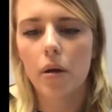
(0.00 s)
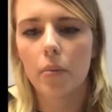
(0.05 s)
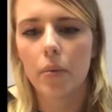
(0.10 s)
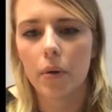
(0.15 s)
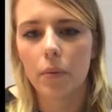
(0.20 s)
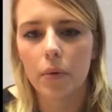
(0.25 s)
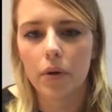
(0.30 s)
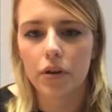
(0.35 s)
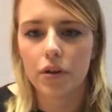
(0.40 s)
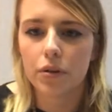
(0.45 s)

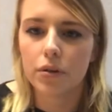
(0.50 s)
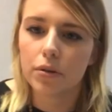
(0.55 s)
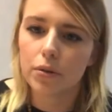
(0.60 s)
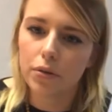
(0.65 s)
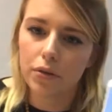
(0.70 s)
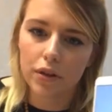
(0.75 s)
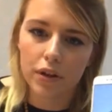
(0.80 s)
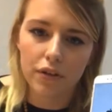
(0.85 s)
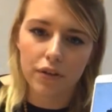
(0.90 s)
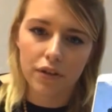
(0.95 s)
But what you'll
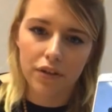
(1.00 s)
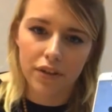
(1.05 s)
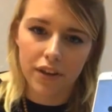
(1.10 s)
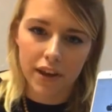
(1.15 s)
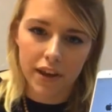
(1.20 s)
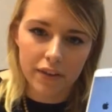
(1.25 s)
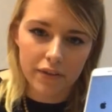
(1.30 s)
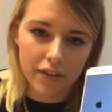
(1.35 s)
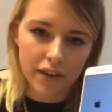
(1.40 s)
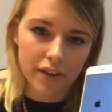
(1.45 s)
also
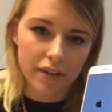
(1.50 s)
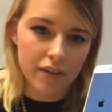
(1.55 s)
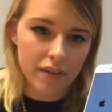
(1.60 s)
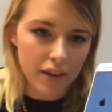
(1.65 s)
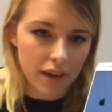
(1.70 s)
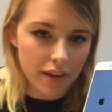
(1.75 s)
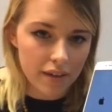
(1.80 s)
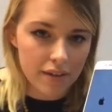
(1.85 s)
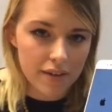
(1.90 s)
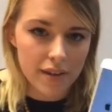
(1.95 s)
receive is
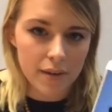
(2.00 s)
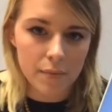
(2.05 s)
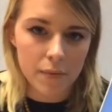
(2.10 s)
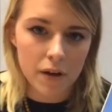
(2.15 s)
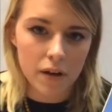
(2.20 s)
a SIM